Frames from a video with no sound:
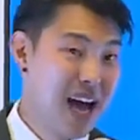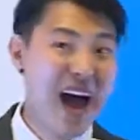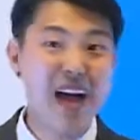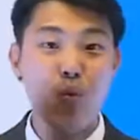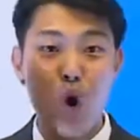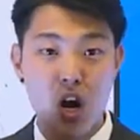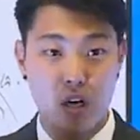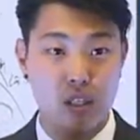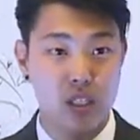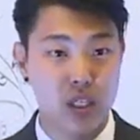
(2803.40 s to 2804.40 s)
I
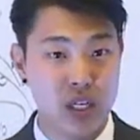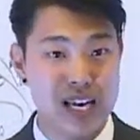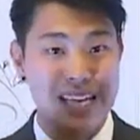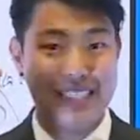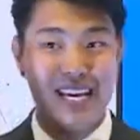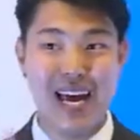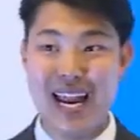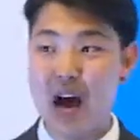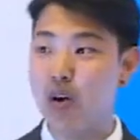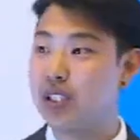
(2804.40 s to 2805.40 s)
worked 10
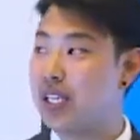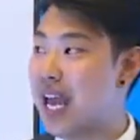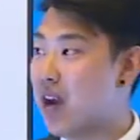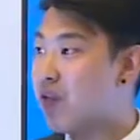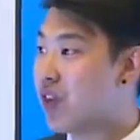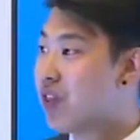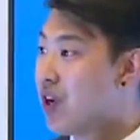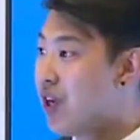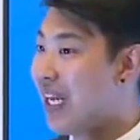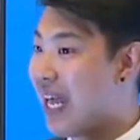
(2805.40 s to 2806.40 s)
hours a day for
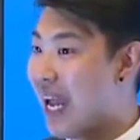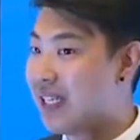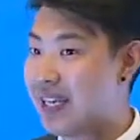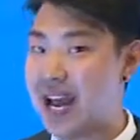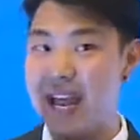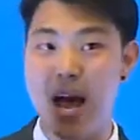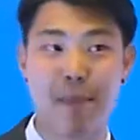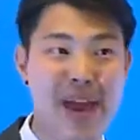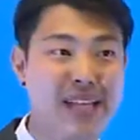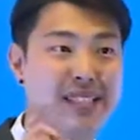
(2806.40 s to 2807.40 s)
30 days and I got
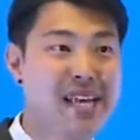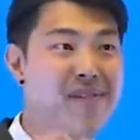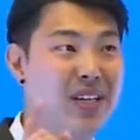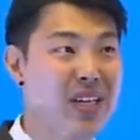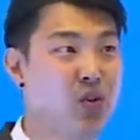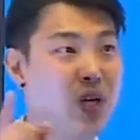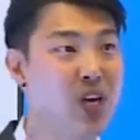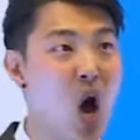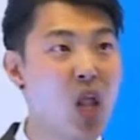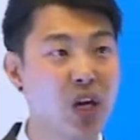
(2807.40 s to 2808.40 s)
paid
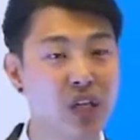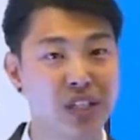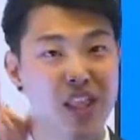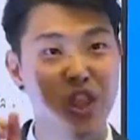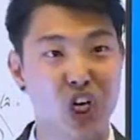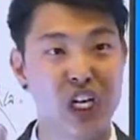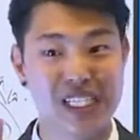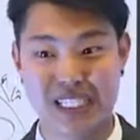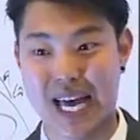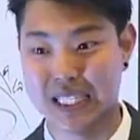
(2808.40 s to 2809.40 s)

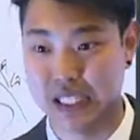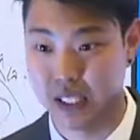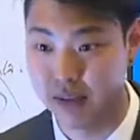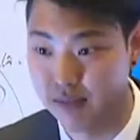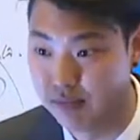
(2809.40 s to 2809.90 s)
$73.30.